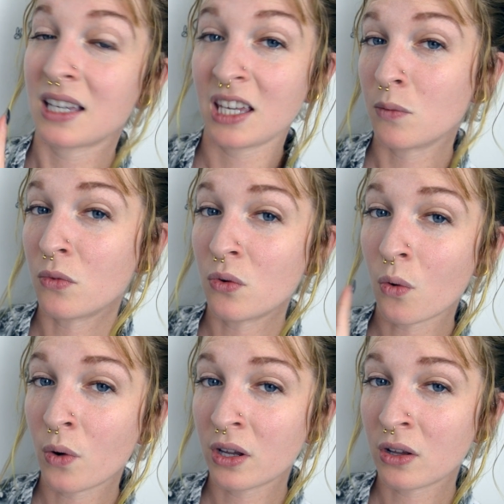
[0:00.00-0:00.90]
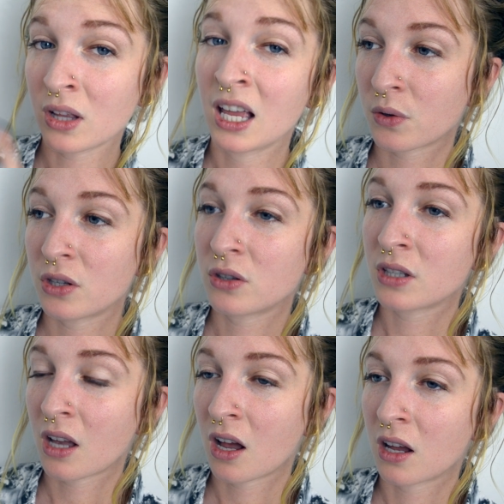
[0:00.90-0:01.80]
emu oil. So I used
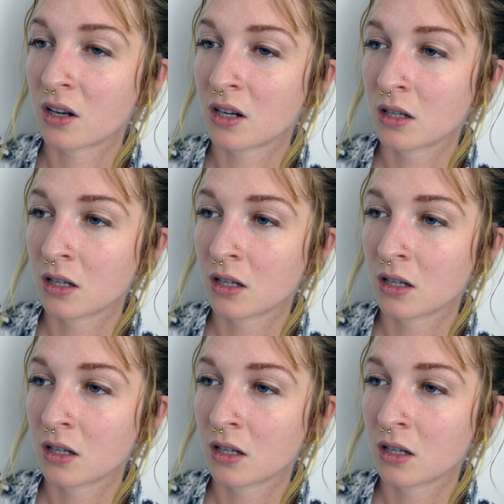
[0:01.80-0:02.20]
it on